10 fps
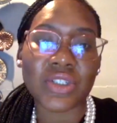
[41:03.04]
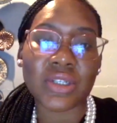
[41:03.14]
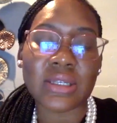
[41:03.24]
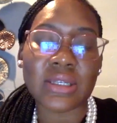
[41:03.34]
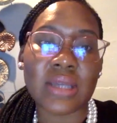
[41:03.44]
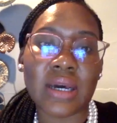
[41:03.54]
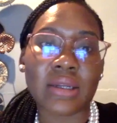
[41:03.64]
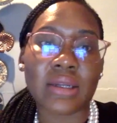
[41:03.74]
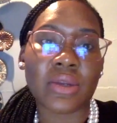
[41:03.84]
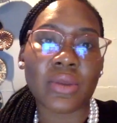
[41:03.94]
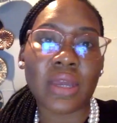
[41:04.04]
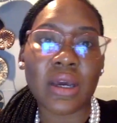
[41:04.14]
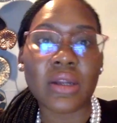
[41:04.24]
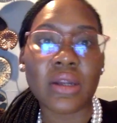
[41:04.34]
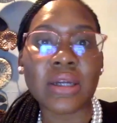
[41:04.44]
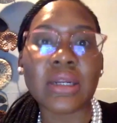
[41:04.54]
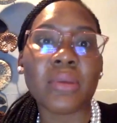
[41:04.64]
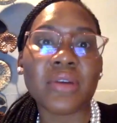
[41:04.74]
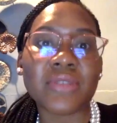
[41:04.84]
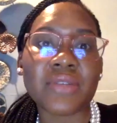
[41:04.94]
is that, there are a number
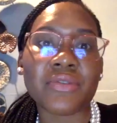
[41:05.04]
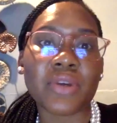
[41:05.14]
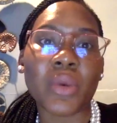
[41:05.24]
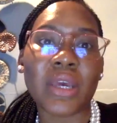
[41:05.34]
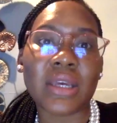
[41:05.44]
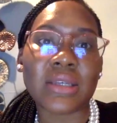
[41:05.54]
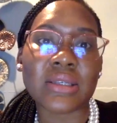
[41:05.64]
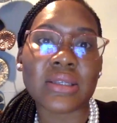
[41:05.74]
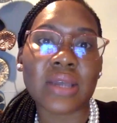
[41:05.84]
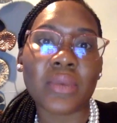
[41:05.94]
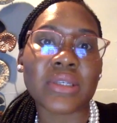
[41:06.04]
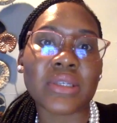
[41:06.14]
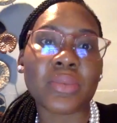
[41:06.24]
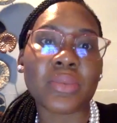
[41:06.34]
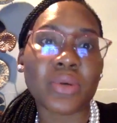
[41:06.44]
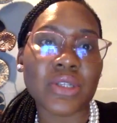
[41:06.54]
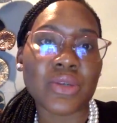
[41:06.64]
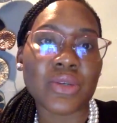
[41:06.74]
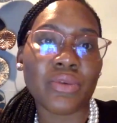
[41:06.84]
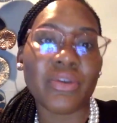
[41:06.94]
of different ways that we support
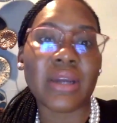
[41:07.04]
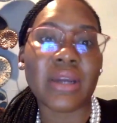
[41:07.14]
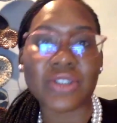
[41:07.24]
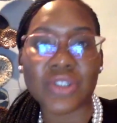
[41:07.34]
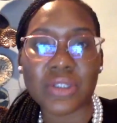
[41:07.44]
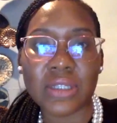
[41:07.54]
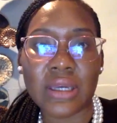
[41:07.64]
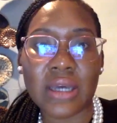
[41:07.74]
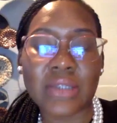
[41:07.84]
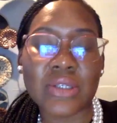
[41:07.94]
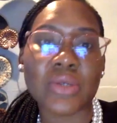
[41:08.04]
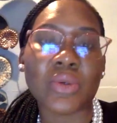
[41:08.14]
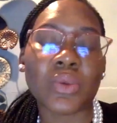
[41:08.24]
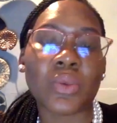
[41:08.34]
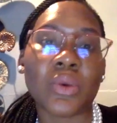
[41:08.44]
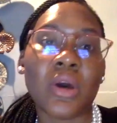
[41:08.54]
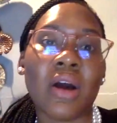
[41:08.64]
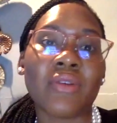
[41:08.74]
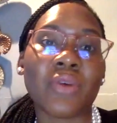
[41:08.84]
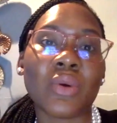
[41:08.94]
you financially. And so,
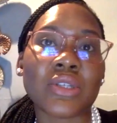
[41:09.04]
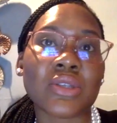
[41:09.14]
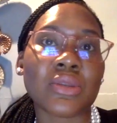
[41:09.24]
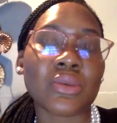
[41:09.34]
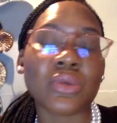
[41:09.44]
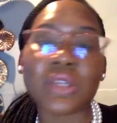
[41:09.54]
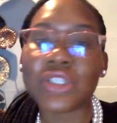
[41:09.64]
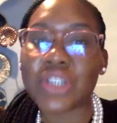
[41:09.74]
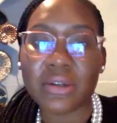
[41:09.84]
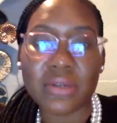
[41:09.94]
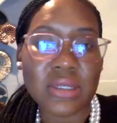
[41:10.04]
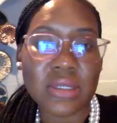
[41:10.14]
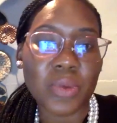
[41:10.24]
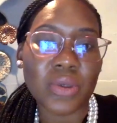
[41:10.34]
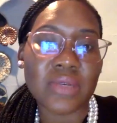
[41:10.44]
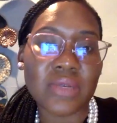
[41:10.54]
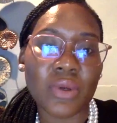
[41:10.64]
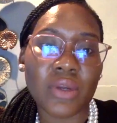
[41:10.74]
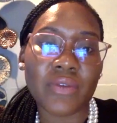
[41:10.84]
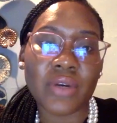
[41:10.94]
of course, through the generous support of all
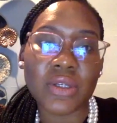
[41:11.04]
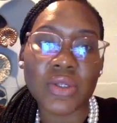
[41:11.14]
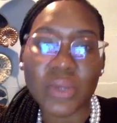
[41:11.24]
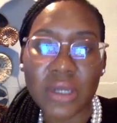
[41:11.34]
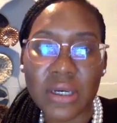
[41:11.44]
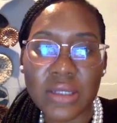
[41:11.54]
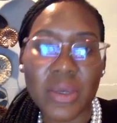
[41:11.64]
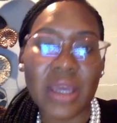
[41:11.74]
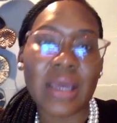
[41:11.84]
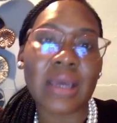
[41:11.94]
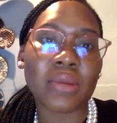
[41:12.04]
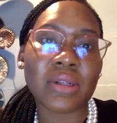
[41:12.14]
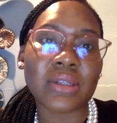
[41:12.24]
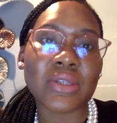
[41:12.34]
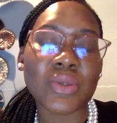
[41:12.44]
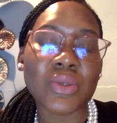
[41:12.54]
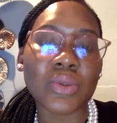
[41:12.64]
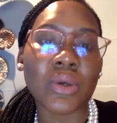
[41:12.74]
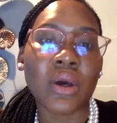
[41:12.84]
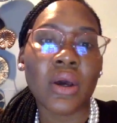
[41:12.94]
of our donors, we're able
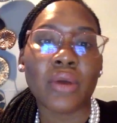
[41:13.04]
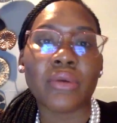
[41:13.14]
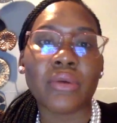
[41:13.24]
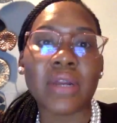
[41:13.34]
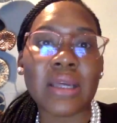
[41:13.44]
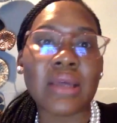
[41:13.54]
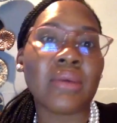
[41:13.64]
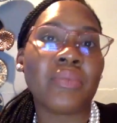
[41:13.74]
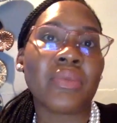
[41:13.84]
to really,